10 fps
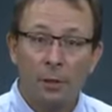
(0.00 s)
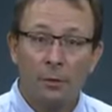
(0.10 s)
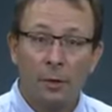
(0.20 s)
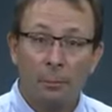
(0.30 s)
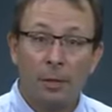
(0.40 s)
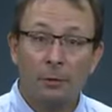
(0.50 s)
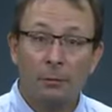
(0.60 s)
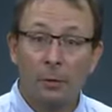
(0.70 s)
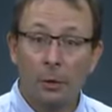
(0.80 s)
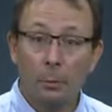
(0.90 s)
the amount of
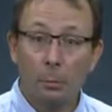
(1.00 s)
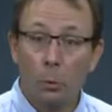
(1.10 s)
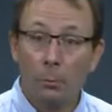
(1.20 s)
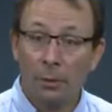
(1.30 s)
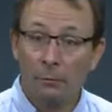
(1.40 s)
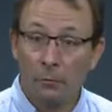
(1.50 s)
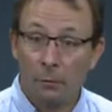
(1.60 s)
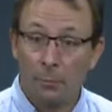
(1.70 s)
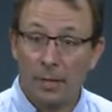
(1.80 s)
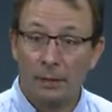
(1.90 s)
global warming
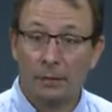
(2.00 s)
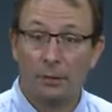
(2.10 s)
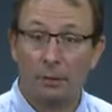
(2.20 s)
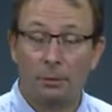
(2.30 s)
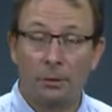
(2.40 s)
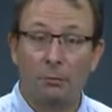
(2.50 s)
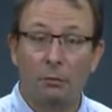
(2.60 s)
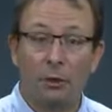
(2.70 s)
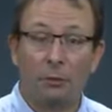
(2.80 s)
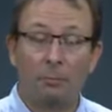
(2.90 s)
from that
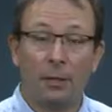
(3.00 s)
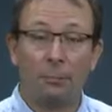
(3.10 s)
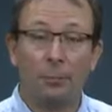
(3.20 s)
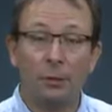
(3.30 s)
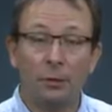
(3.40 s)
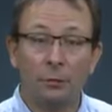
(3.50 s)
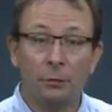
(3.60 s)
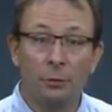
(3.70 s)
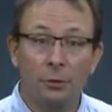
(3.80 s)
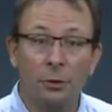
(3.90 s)
specific emissions
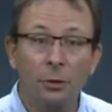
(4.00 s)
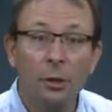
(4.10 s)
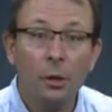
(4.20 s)
future